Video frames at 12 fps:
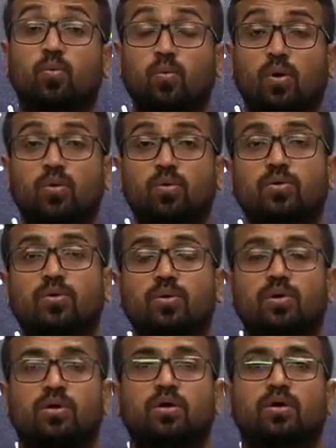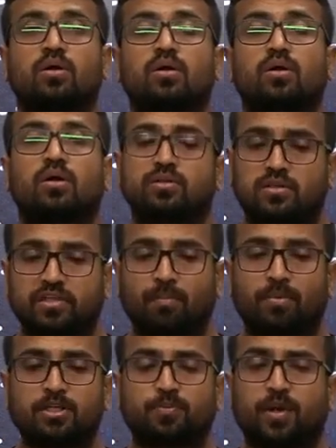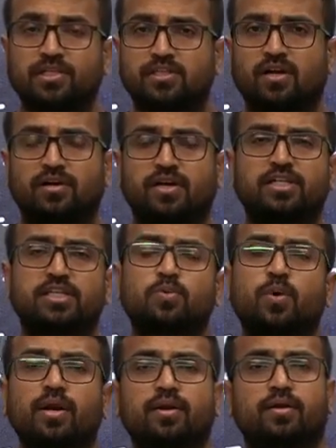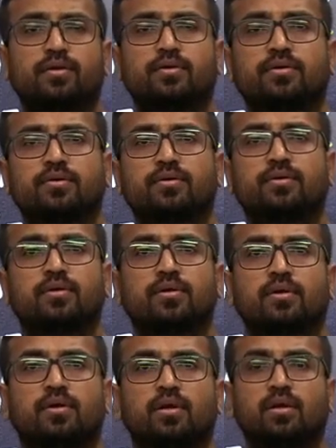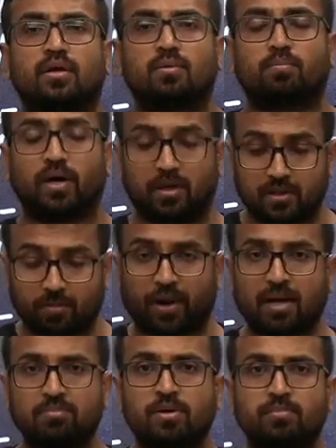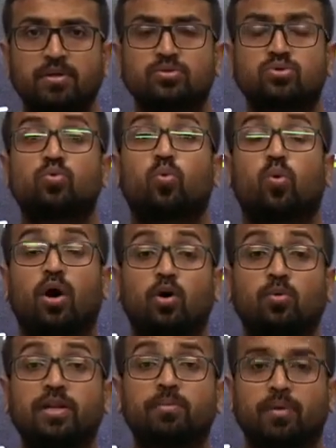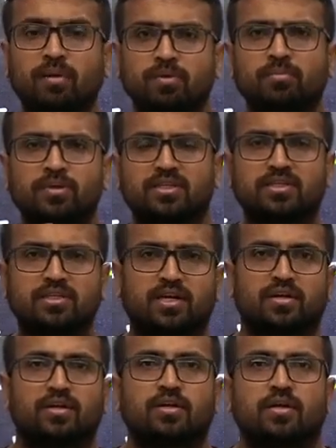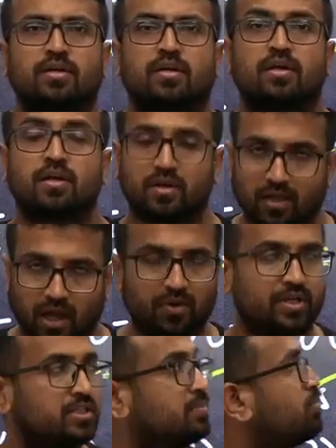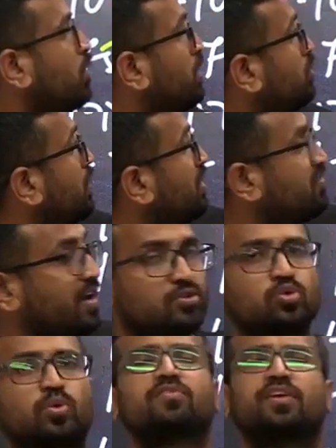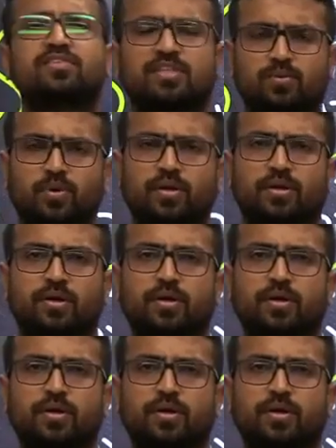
Whoa, the sample space is 100 C1. But the prime number, so how many prime numbers are there? Now it is important, 25, so 25 C1.